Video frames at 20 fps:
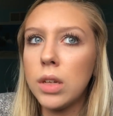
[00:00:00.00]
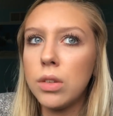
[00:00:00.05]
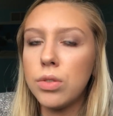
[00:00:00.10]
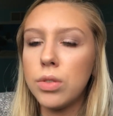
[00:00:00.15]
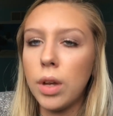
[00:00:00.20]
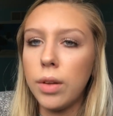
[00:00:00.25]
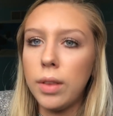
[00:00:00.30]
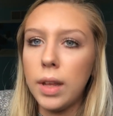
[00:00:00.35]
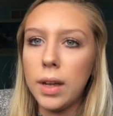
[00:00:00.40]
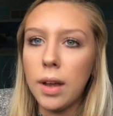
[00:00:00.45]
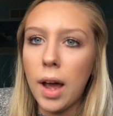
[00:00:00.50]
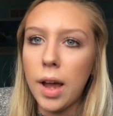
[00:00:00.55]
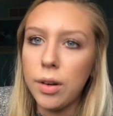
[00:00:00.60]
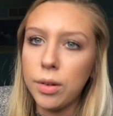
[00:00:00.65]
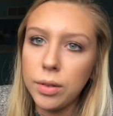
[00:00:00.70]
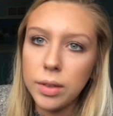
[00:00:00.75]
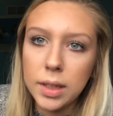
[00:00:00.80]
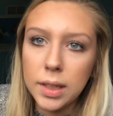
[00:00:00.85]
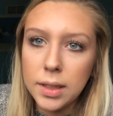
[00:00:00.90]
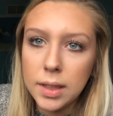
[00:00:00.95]
so that I
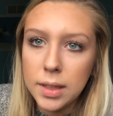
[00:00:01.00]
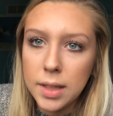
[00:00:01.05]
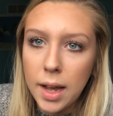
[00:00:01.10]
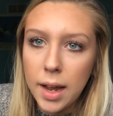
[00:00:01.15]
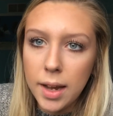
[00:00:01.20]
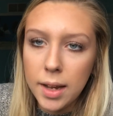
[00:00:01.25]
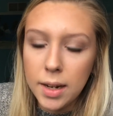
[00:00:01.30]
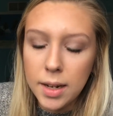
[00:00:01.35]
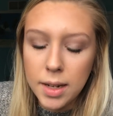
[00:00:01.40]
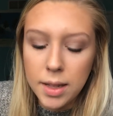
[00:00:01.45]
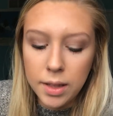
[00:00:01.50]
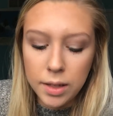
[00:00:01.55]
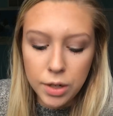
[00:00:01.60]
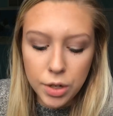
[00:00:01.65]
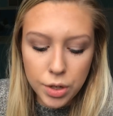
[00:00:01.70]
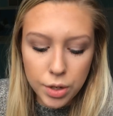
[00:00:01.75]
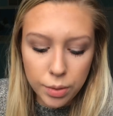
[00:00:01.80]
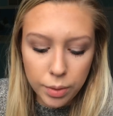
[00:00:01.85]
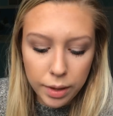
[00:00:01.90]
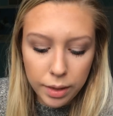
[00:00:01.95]
don't think that had anything to
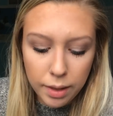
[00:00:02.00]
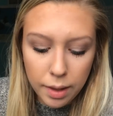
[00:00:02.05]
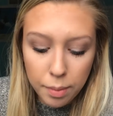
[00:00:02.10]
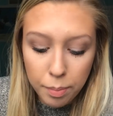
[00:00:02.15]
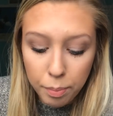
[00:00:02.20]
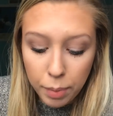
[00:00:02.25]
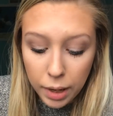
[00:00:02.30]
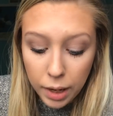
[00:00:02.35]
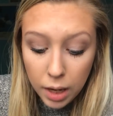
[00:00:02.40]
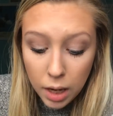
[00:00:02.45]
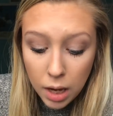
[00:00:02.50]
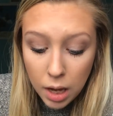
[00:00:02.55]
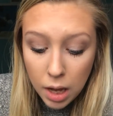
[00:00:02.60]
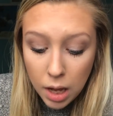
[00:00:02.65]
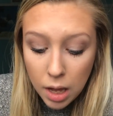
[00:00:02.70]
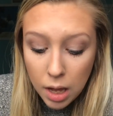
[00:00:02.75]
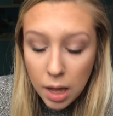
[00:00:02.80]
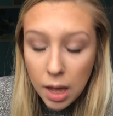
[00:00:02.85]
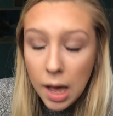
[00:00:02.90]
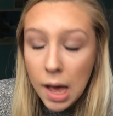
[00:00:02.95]
do with it, but
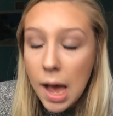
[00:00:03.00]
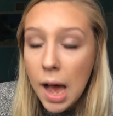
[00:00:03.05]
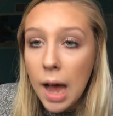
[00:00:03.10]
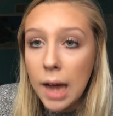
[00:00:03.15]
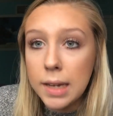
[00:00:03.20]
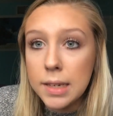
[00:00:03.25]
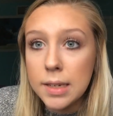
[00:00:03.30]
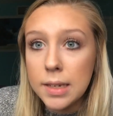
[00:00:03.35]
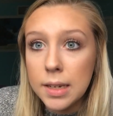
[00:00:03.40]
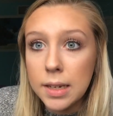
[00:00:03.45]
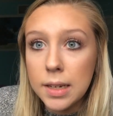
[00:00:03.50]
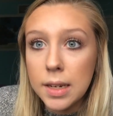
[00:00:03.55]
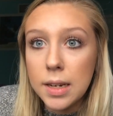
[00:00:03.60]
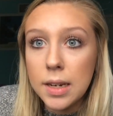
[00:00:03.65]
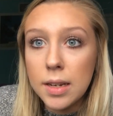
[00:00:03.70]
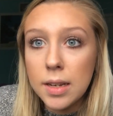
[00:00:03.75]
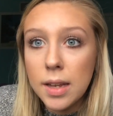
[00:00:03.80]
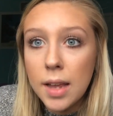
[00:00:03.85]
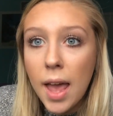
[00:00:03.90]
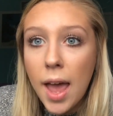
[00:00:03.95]
I
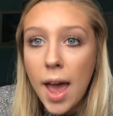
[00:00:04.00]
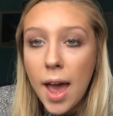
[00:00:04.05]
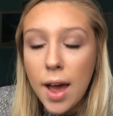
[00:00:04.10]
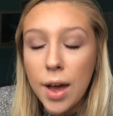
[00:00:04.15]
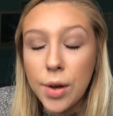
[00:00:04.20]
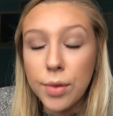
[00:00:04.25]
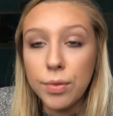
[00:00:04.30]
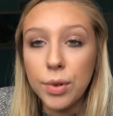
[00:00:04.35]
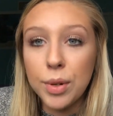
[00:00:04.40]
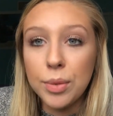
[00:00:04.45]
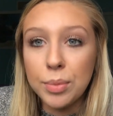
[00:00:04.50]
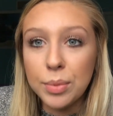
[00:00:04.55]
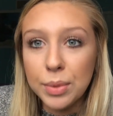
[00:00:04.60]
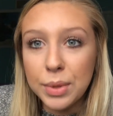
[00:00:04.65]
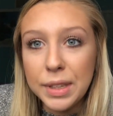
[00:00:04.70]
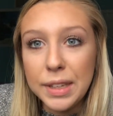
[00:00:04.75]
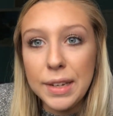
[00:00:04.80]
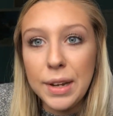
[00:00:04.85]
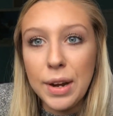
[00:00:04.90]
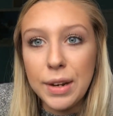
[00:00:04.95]
did have a
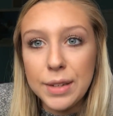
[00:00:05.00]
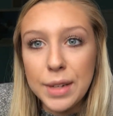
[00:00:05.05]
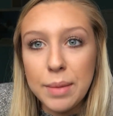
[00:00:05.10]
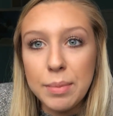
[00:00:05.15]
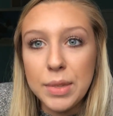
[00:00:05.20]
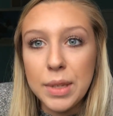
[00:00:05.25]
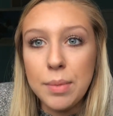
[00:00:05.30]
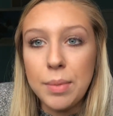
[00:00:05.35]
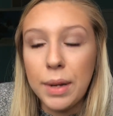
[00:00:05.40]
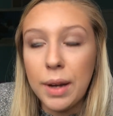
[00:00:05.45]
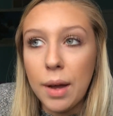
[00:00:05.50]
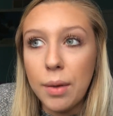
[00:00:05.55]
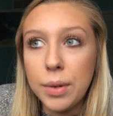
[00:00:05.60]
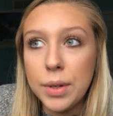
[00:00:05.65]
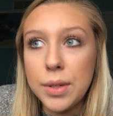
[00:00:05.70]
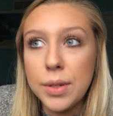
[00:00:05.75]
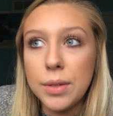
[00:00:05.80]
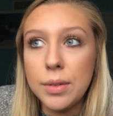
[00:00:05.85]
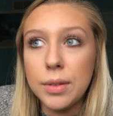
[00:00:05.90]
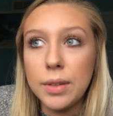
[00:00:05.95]
really hard time sleeping. I
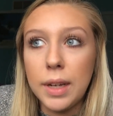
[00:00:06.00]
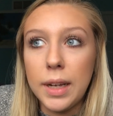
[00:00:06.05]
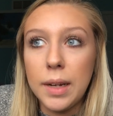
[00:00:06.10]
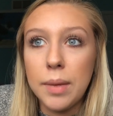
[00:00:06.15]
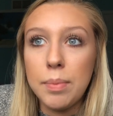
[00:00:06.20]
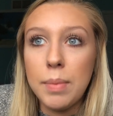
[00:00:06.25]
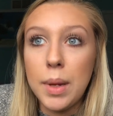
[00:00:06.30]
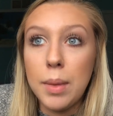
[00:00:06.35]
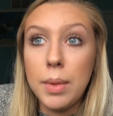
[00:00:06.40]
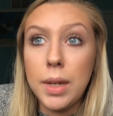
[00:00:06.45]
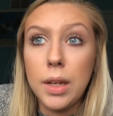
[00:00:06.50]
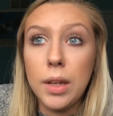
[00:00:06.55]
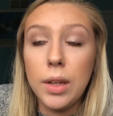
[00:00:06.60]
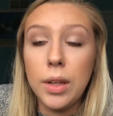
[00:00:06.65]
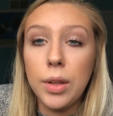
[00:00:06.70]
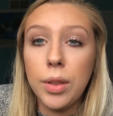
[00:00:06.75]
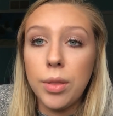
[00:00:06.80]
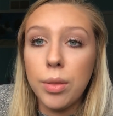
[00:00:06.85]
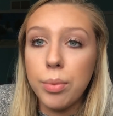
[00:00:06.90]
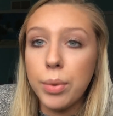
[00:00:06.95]
would do like
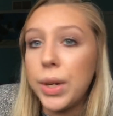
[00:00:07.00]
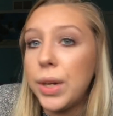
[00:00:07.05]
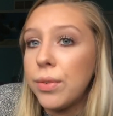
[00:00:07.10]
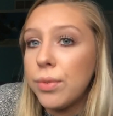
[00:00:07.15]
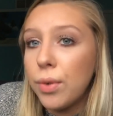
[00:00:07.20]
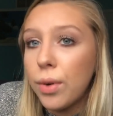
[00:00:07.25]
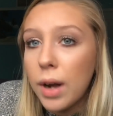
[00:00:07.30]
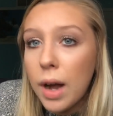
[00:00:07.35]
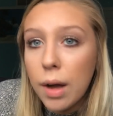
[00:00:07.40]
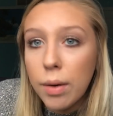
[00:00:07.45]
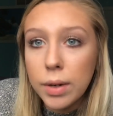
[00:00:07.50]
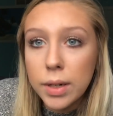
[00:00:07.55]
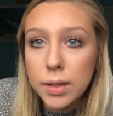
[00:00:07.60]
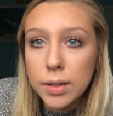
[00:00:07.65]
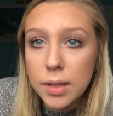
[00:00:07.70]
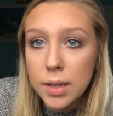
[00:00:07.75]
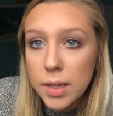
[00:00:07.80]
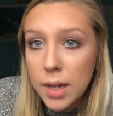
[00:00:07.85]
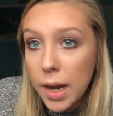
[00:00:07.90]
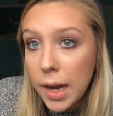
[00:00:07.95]
maybe 3 to 4
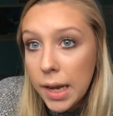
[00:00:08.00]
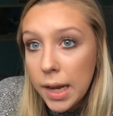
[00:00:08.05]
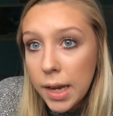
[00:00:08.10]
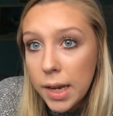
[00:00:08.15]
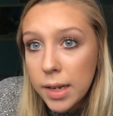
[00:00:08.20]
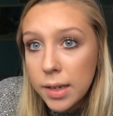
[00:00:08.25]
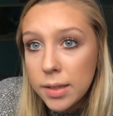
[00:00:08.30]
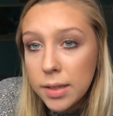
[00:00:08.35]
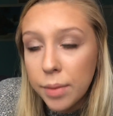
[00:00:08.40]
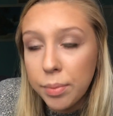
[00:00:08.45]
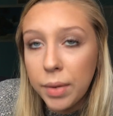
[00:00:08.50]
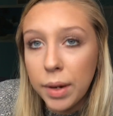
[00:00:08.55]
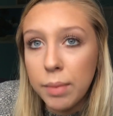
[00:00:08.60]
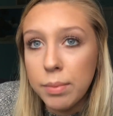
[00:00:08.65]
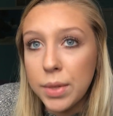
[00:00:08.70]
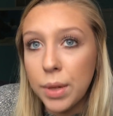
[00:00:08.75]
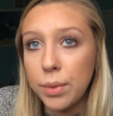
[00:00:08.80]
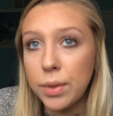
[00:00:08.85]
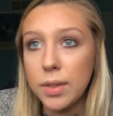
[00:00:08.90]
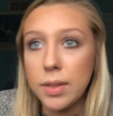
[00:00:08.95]
hours a night.
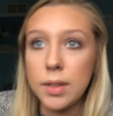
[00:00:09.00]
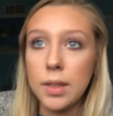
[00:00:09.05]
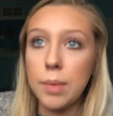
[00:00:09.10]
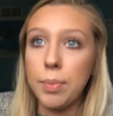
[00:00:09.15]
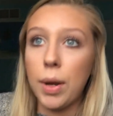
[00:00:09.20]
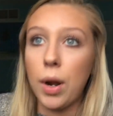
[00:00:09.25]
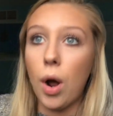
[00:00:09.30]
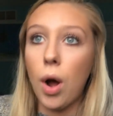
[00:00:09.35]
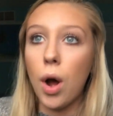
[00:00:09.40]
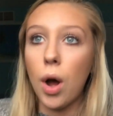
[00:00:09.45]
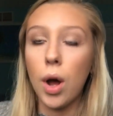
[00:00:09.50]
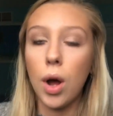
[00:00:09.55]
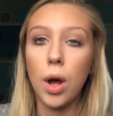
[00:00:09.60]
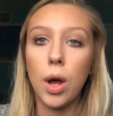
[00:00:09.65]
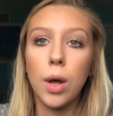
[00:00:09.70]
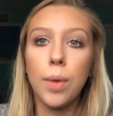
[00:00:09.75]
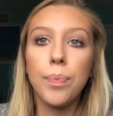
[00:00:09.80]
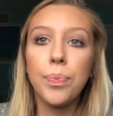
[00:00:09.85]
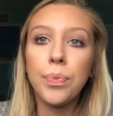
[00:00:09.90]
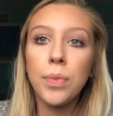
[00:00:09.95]
Sometimes I wouldn't sleep at
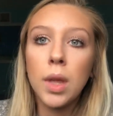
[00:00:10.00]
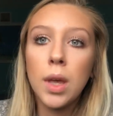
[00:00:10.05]
all.